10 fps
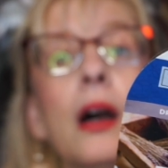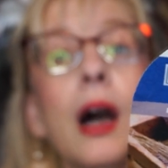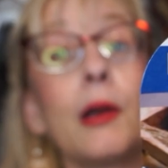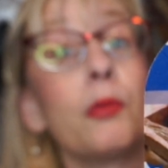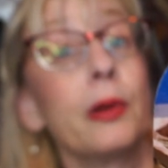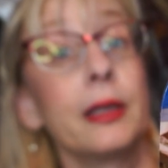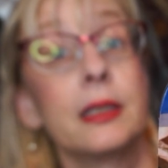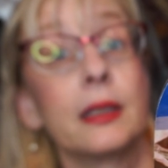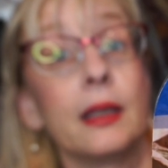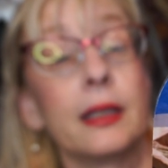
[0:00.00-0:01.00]
I really
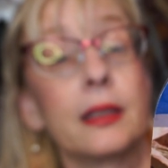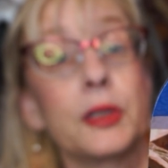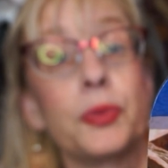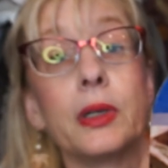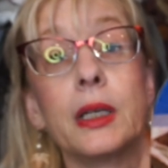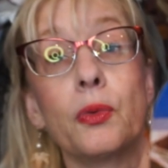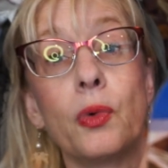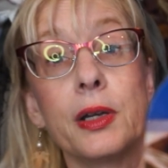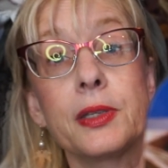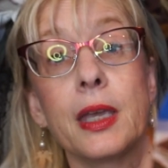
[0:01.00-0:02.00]
did like this one. It
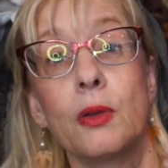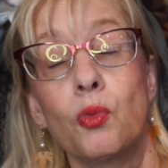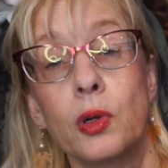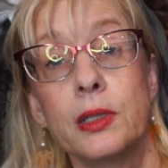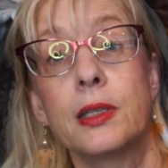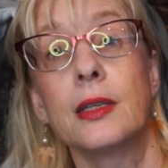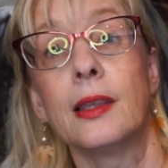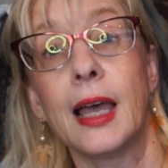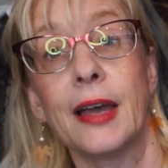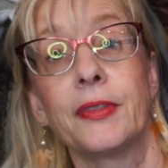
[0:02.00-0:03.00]
was a woodsy
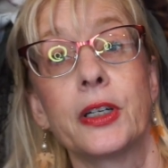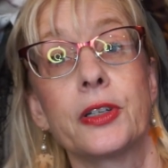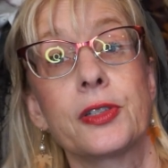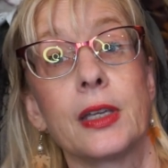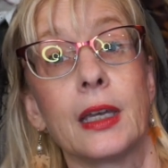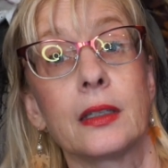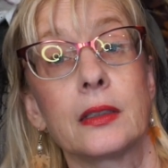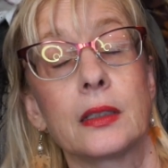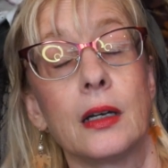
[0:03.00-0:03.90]
lavender scent.